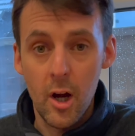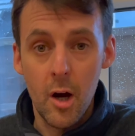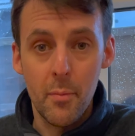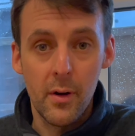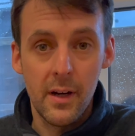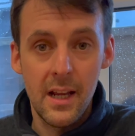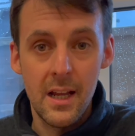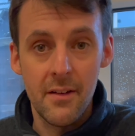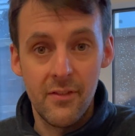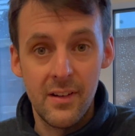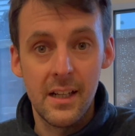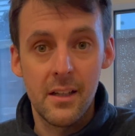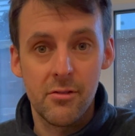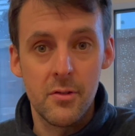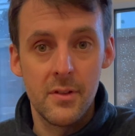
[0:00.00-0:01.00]
up on here,
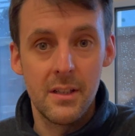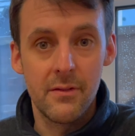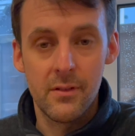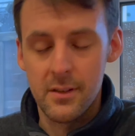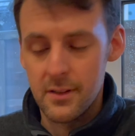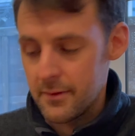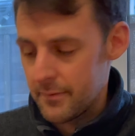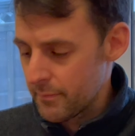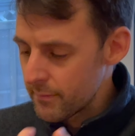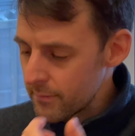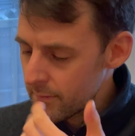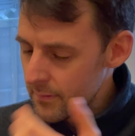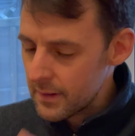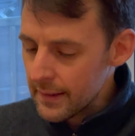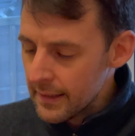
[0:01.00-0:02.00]
flick through the different
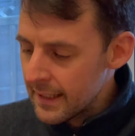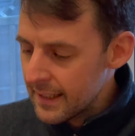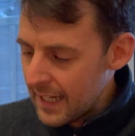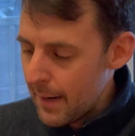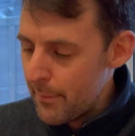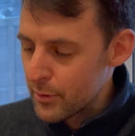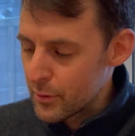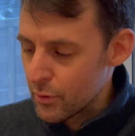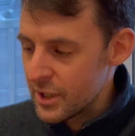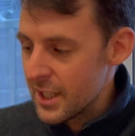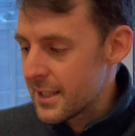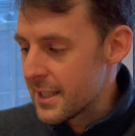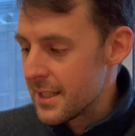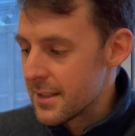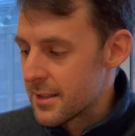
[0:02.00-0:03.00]
capital
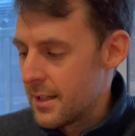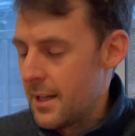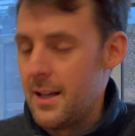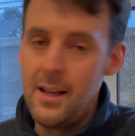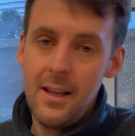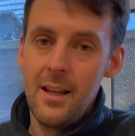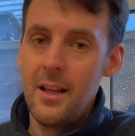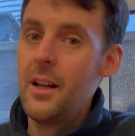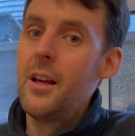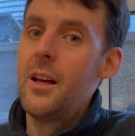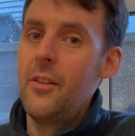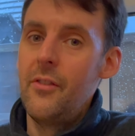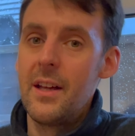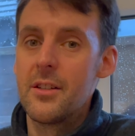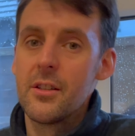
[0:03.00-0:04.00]
cities,
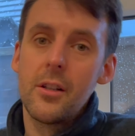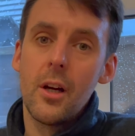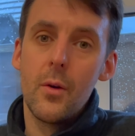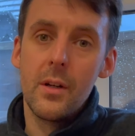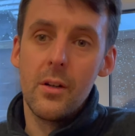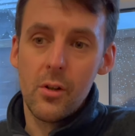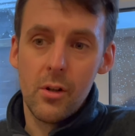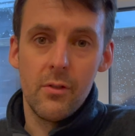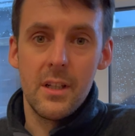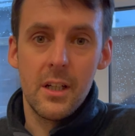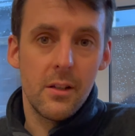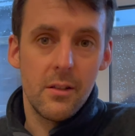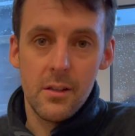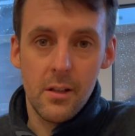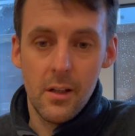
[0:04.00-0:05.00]
than to go and look at the
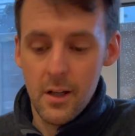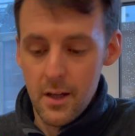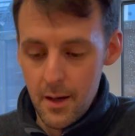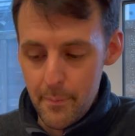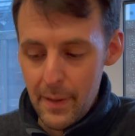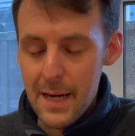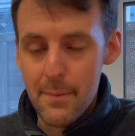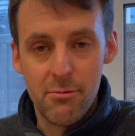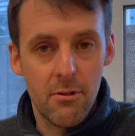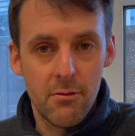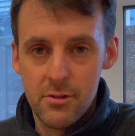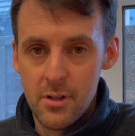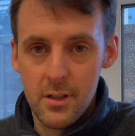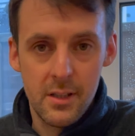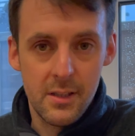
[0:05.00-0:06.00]
paper
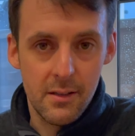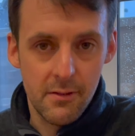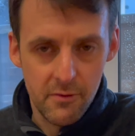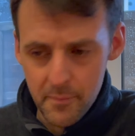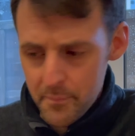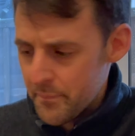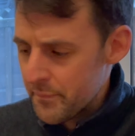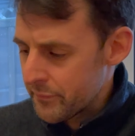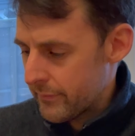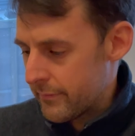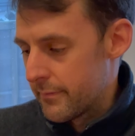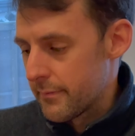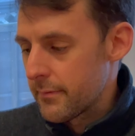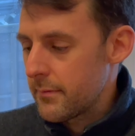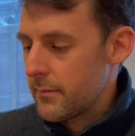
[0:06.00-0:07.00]
alternatives.
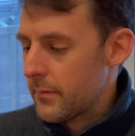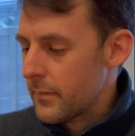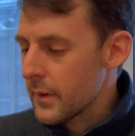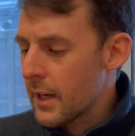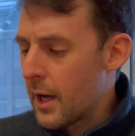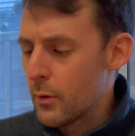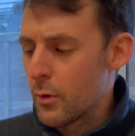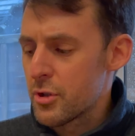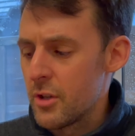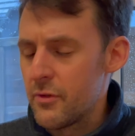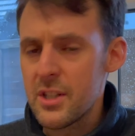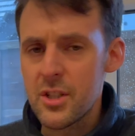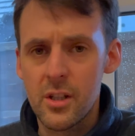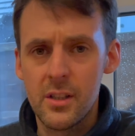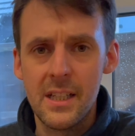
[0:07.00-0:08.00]
And also
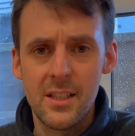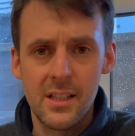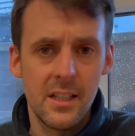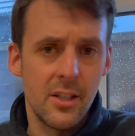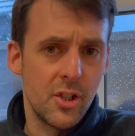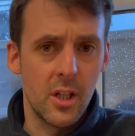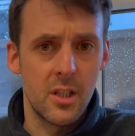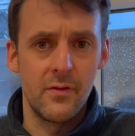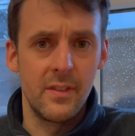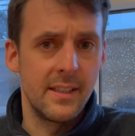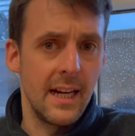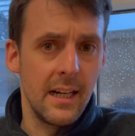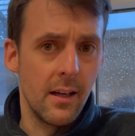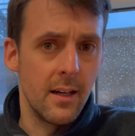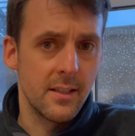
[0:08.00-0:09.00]
this could easily adjust for
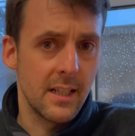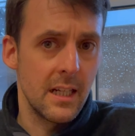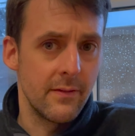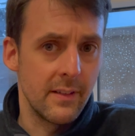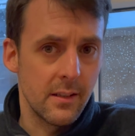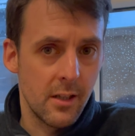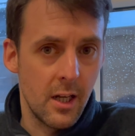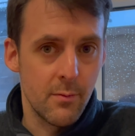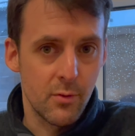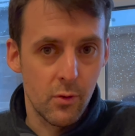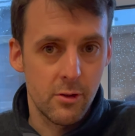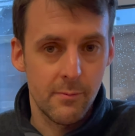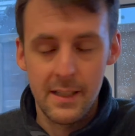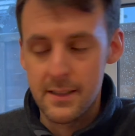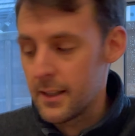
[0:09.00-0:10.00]
daylight saving times
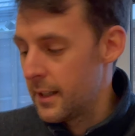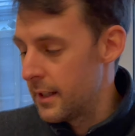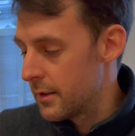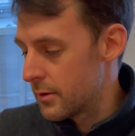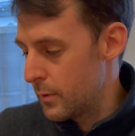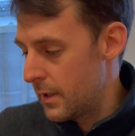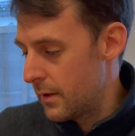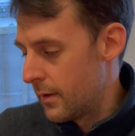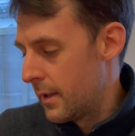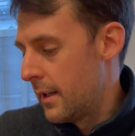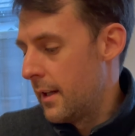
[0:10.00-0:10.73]
automatically as well.